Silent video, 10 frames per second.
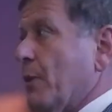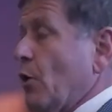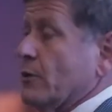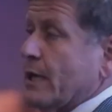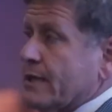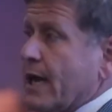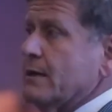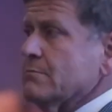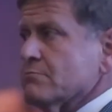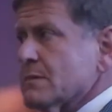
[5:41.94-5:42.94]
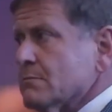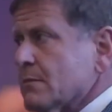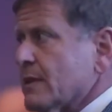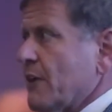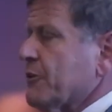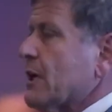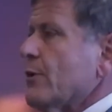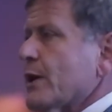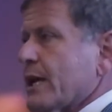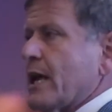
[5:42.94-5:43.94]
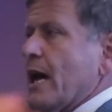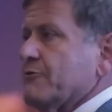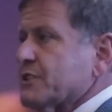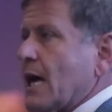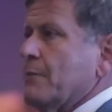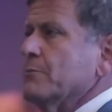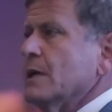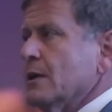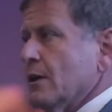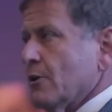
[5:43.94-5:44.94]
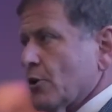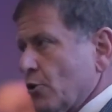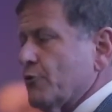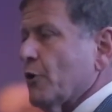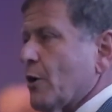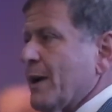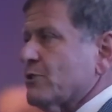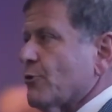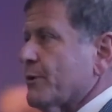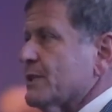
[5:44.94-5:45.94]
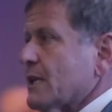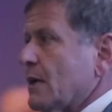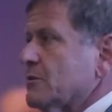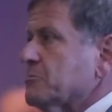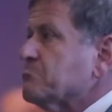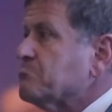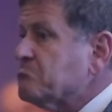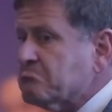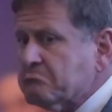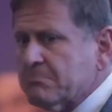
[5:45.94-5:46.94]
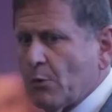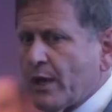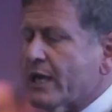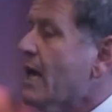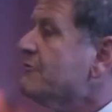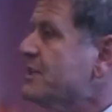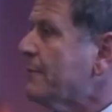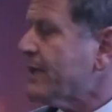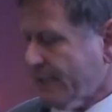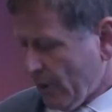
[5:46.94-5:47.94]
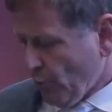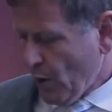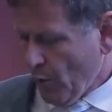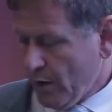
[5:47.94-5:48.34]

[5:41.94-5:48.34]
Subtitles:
the bone, and then definitely we can have some good volumetric result. We can have something that will